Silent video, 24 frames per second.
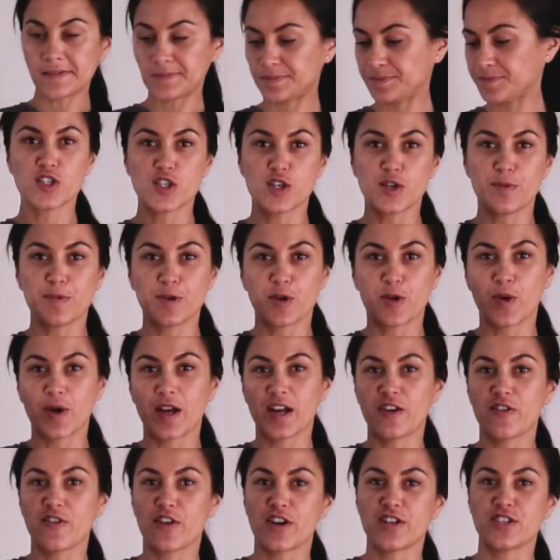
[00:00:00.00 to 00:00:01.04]
Super quick
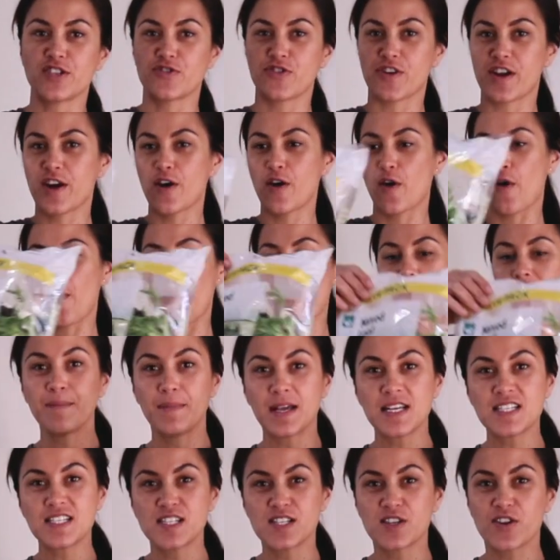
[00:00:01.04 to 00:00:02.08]
grocery haul.
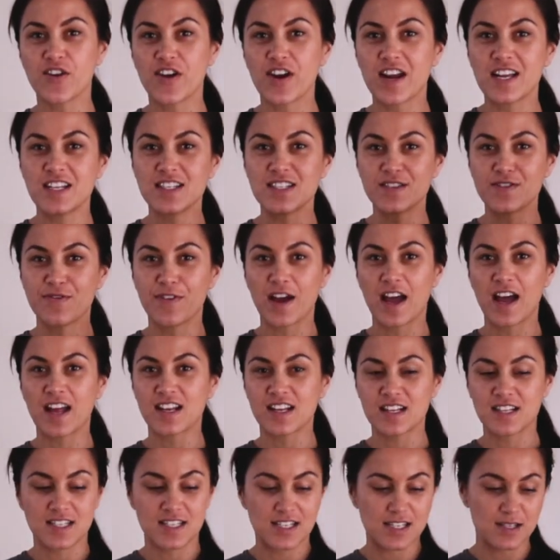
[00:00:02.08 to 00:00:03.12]
Mixed greens for
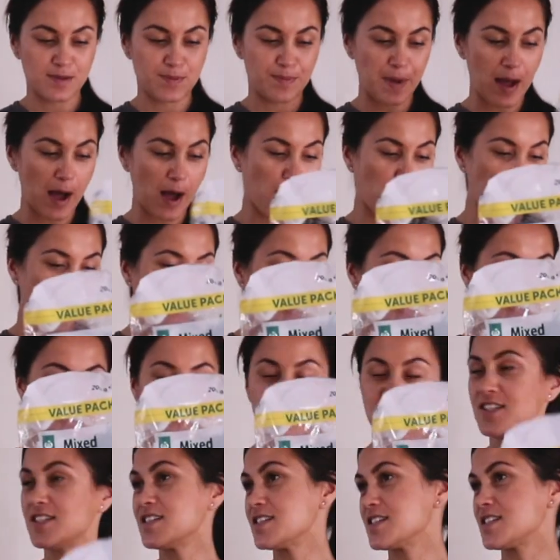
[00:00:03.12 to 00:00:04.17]
Alex's bao
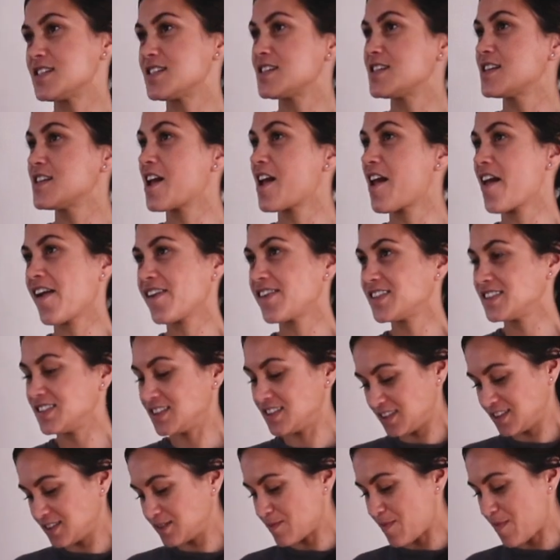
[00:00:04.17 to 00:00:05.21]
buns.
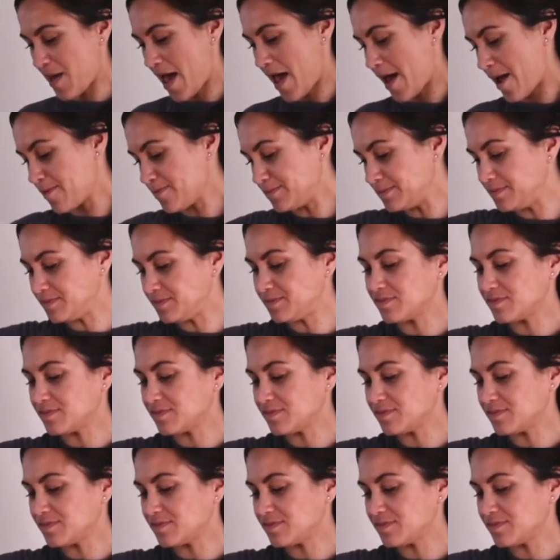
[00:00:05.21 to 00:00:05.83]
Okay.